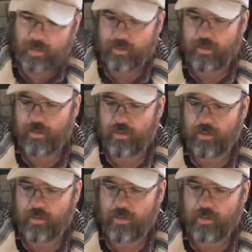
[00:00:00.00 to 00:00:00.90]

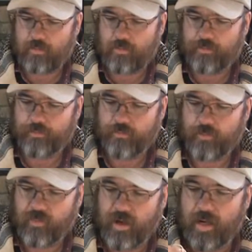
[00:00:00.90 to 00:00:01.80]

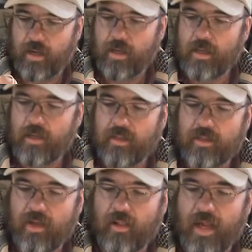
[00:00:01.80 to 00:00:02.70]
Right here.
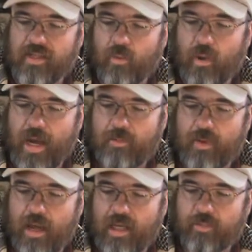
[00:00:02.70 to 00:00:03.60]
Sterilizing
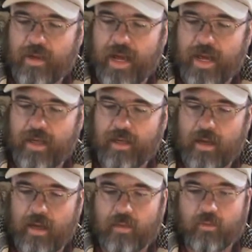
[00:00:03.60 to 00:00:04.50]
wipe, gauze pad, and
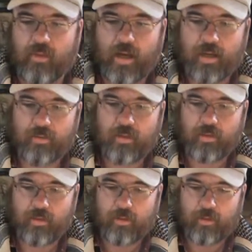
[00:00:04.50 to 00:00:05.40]
cotton swab.
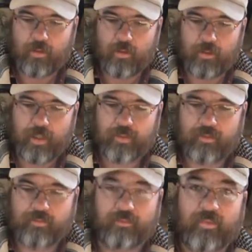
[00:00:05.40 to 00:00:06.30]

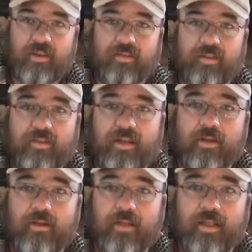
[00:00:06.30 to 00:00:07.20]
It's even
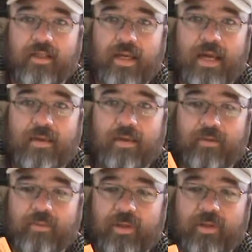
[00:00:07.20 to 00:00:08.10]
sealed, and it's there,
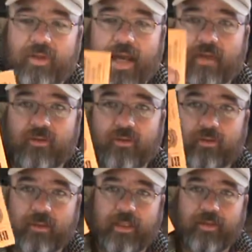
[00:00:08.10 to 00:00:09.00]
but there's
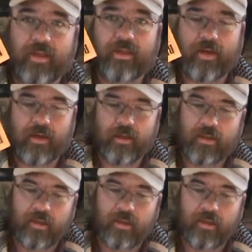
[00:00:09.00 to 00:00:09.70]
actual. It's in there.